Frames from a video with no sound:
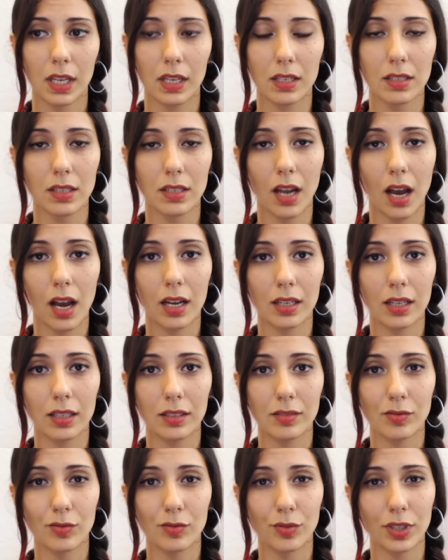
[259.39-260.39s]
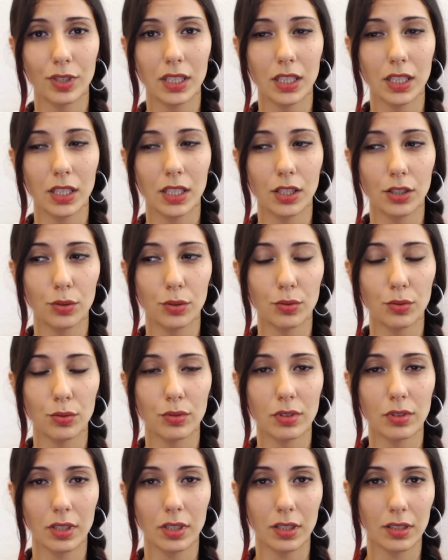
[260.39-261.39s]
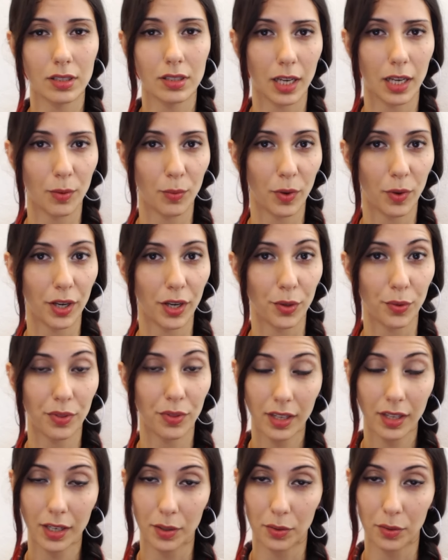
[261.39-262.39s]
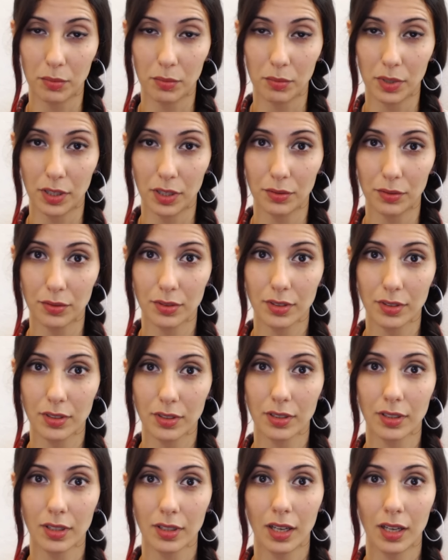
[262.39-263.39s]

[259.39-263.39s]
is not really used in the same way you'd think it would be used.